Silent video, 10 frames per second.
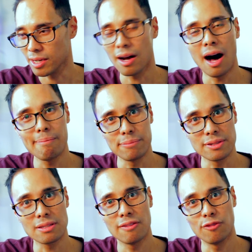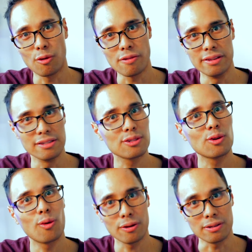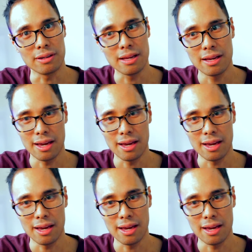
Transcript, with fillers: accomplished for this quarter.